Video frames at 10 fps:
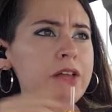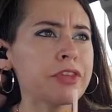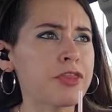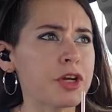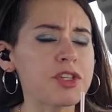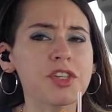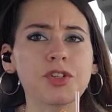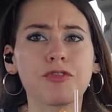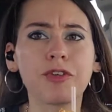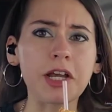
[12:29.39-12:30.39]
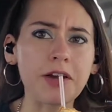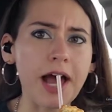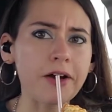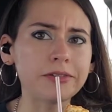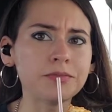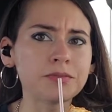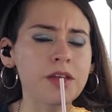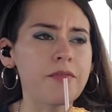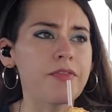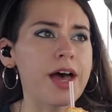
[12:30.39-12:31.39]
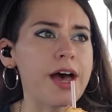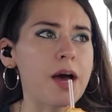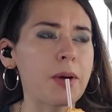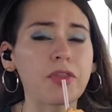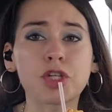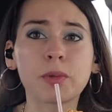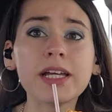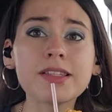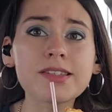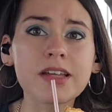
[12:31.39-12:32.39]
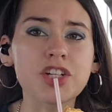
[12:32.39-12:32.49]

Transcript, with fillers: the third sister figured out that about the twins,